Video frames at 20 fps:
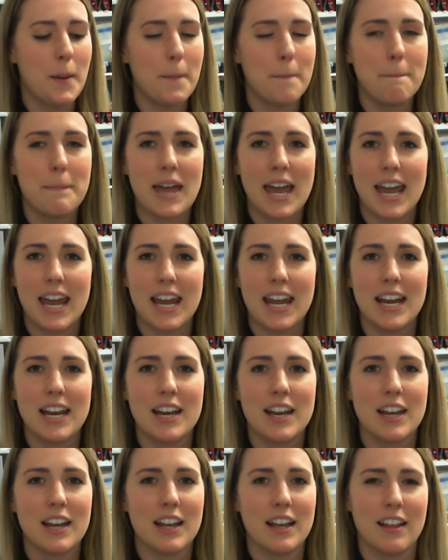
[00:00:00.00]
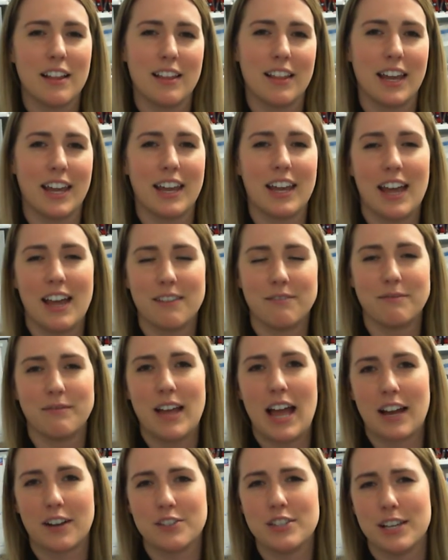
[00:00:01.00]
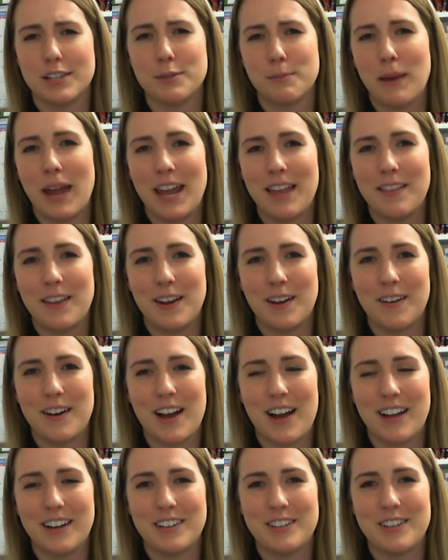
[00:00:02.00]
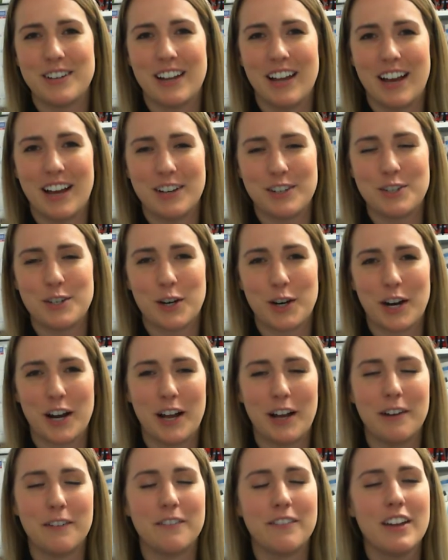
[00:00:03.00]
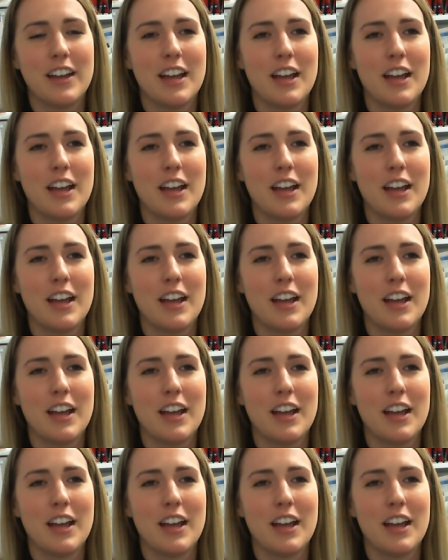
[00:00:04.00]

pain, like excess pain that you're not sure of,